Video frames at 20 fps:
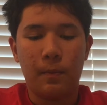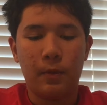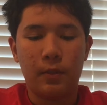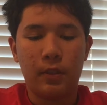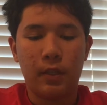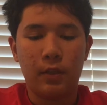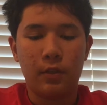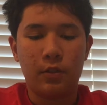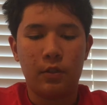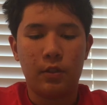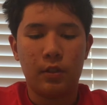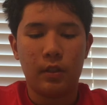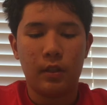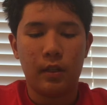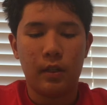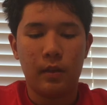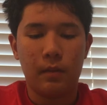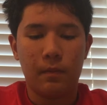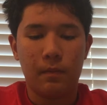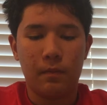
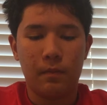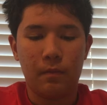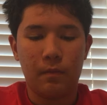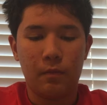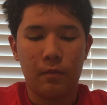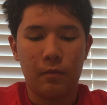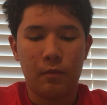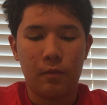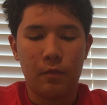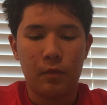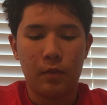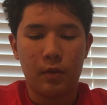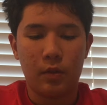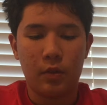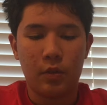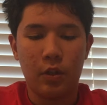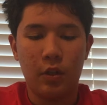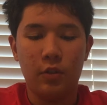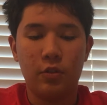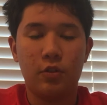potentially
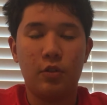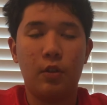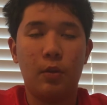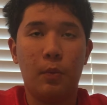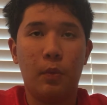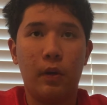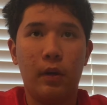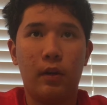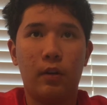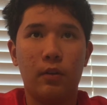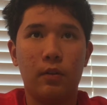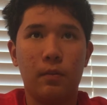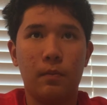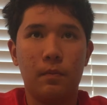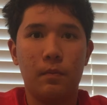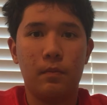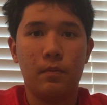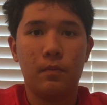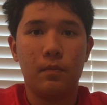change the world.